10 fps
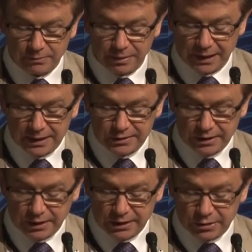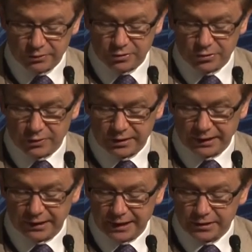were passed to ensure that
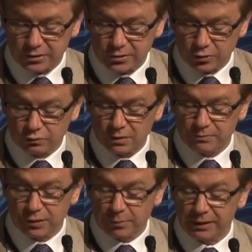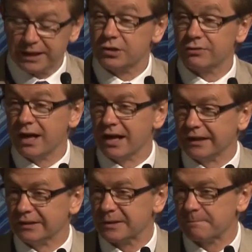neglected children were properly
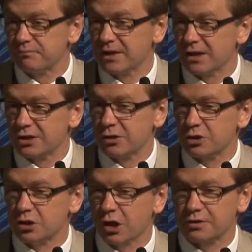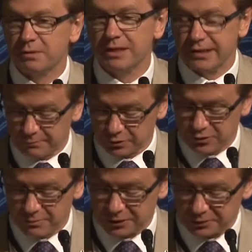trained so as not to become
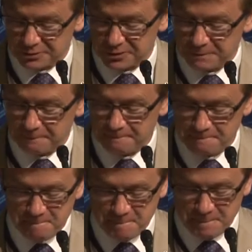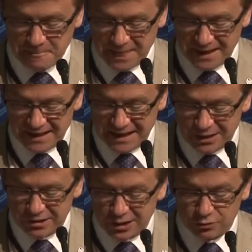criminals.
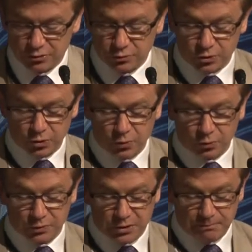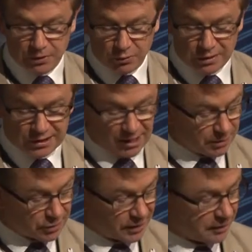Industrial schools were
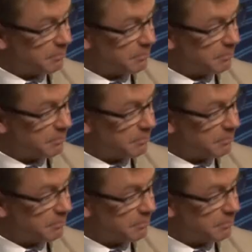established and